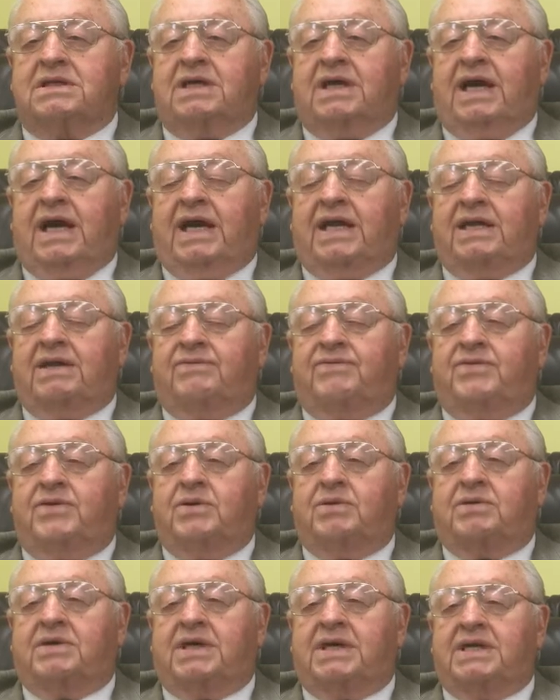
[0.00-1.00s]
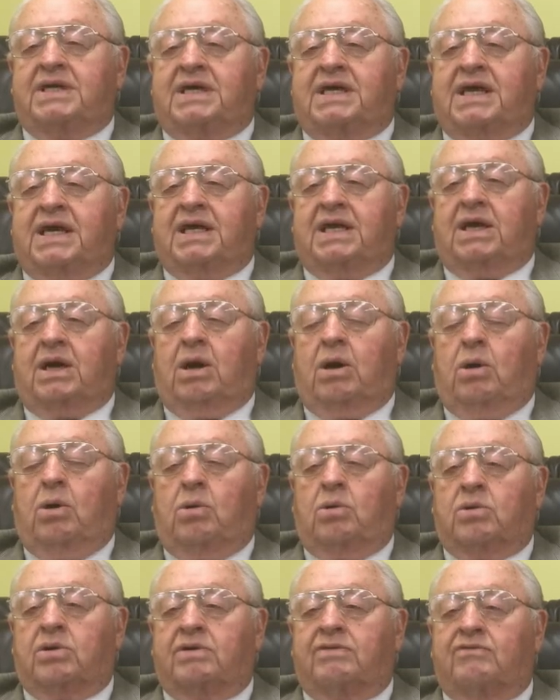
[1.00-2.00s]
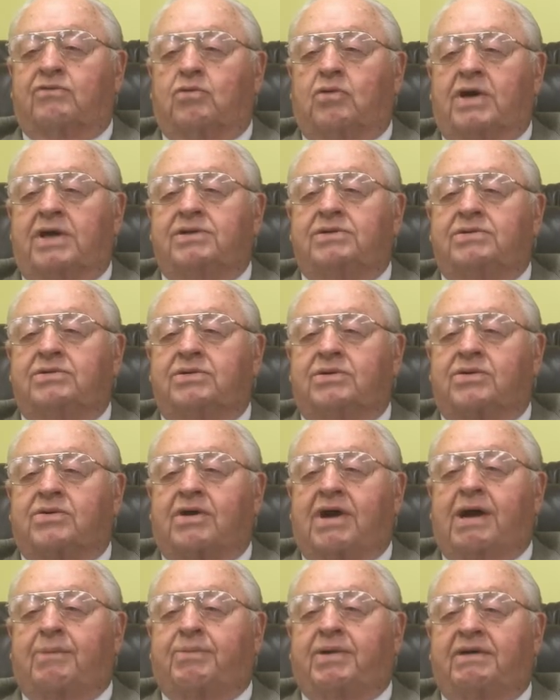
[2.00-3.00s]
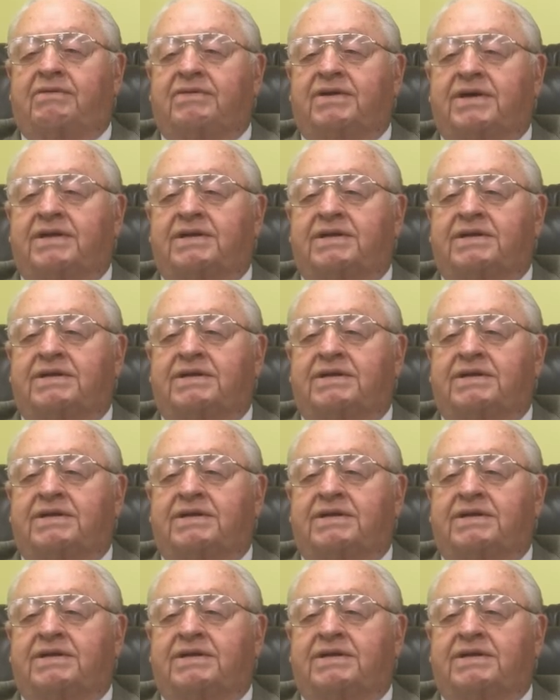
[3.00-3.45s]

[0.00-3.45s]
And if you can get a hold of one drop of it,